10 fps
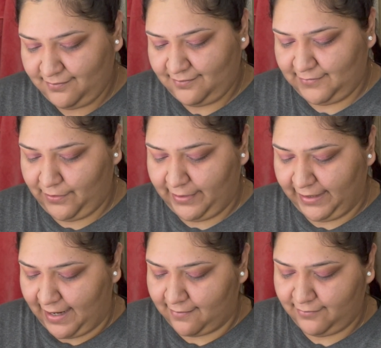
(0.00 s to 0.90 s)
no
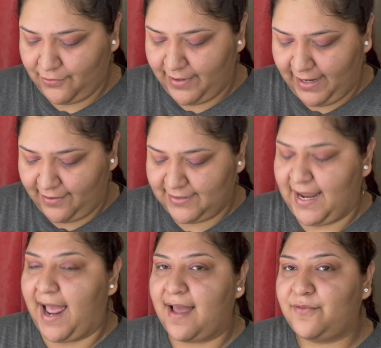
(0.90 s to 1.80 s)
era, o
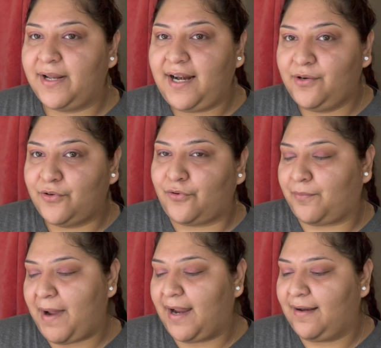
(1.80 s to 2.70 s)
sea, no era algo
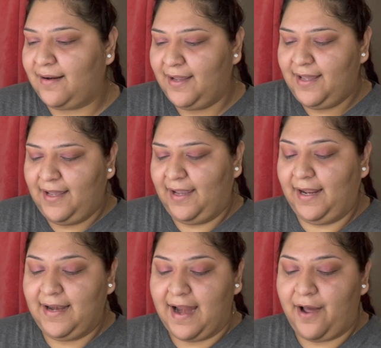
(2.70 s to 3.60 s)
normal.
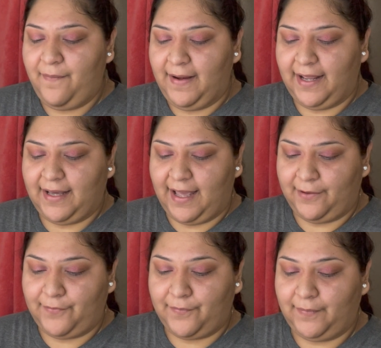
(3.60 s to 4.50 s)
And now, like, I
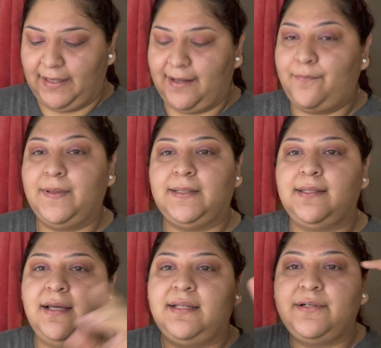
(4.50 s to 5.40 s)
go, like, with
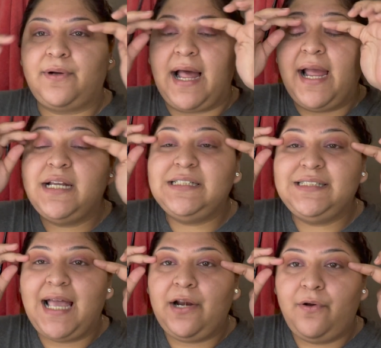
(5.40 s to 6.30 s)
a little
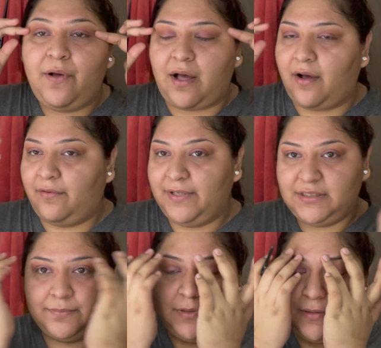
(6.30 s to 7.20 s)
eyeshadow. I
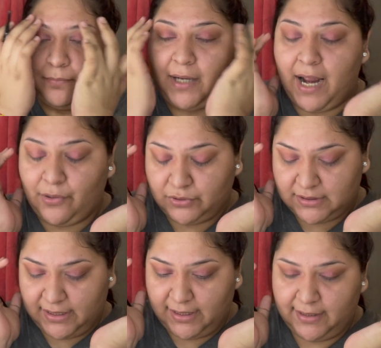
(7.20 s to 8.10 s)
always with the brows
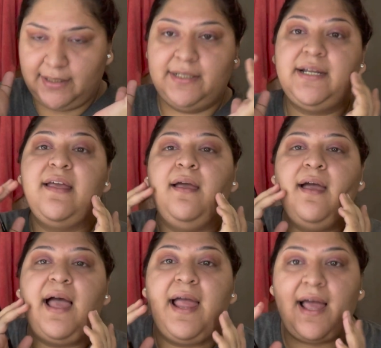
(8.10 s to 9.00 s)
did.
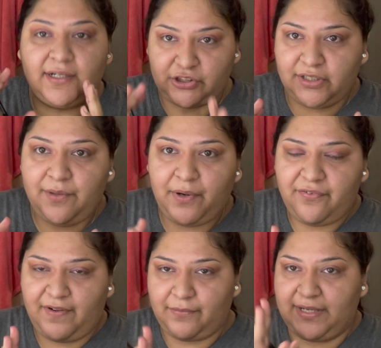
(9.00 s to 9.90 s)
I actually wear
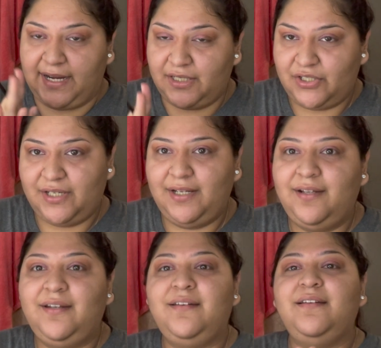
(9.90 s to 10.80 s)

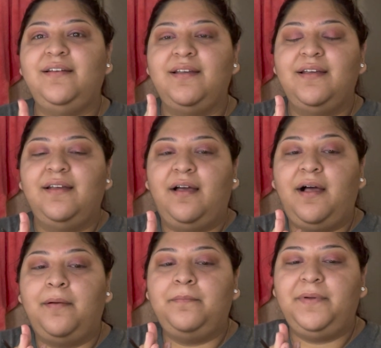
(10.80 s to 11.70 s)
foundation.
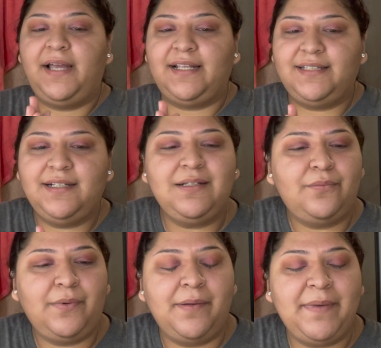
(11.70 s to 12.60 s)
But I think
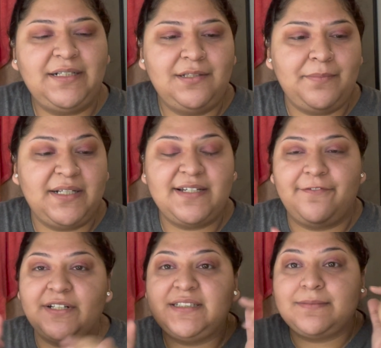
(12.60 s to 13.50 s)
what makes a big
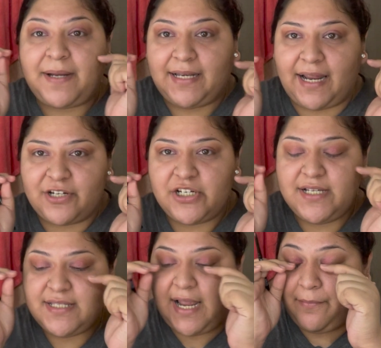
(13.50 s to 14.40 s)
difference is my
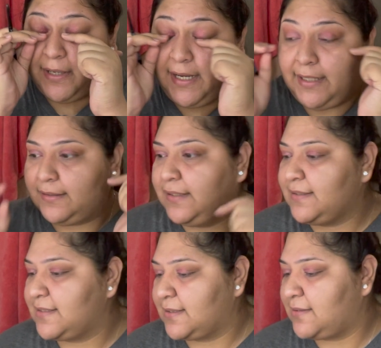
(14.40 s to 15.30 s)
lashes. I wear, like,
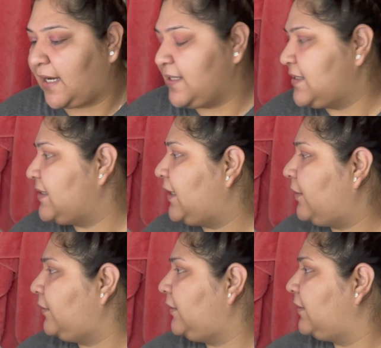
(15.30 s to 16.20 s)
these Dye Silk,